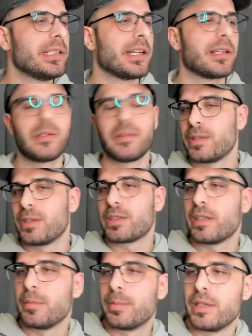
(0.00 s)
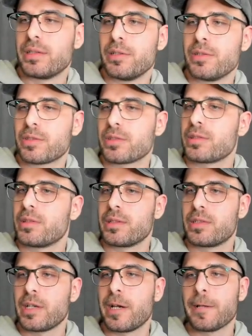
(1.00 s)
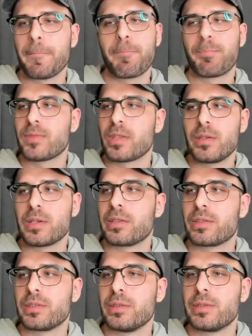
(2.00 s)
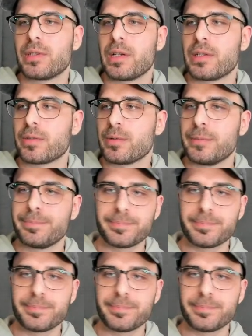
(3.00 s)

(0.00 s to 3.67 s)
I don't know if there's any Blender users in the chat. You can still do that as well.